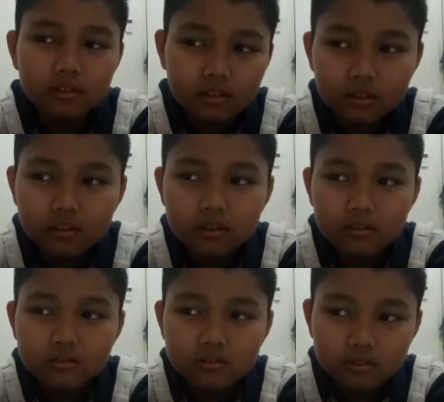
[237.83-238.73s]

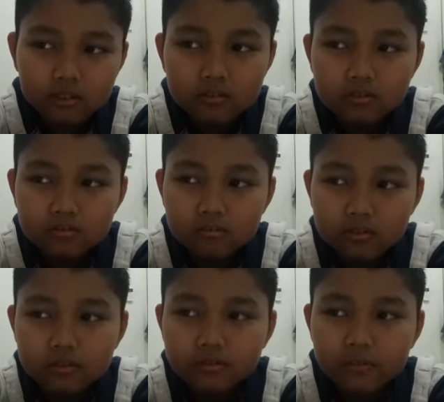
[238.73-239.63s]
yeah, that's
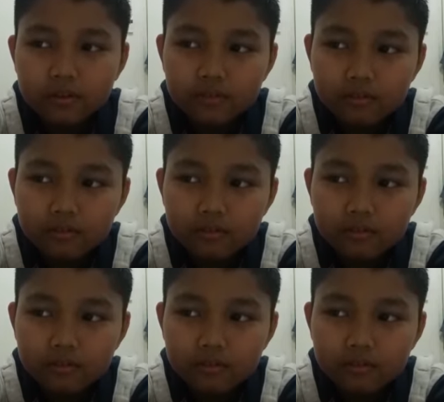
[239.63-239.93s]
one of my